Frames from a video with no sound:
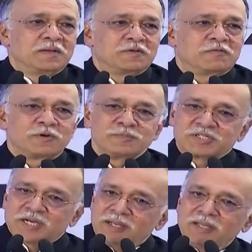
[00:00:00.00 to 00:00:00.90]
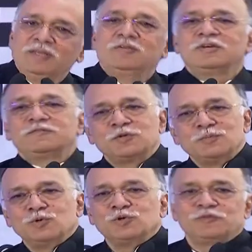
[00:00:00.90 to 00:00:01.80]
From studying, you have to
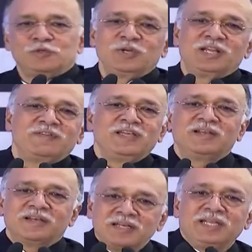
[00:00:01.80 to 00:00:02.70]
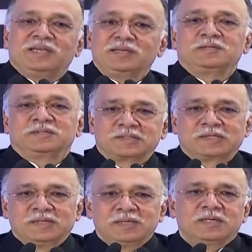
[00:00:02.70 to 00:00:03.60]
move to loving learning.
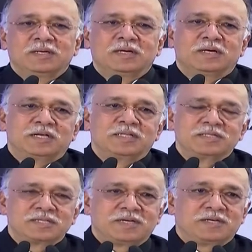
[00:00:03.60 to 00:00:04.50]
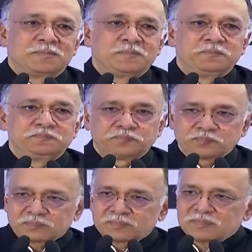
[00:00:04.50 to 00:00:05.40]
There's a,
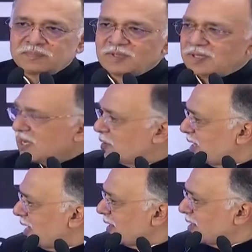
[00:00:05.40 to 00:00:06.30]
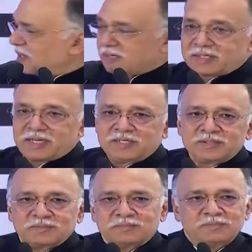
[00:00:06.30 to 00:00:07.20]
our anchor,
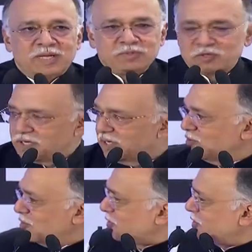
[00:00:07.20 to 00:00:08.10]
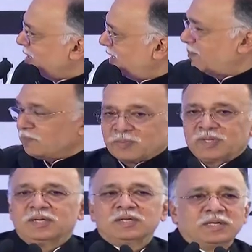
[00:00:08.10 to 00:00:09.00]
I'm sorry, I don't know your name,
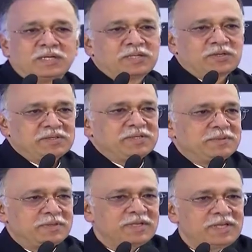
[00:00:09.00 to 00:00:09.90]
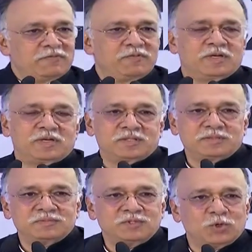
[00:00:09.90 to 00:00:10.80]
gave the
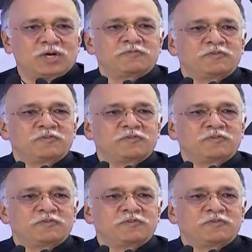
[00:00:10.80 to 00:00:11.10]
doha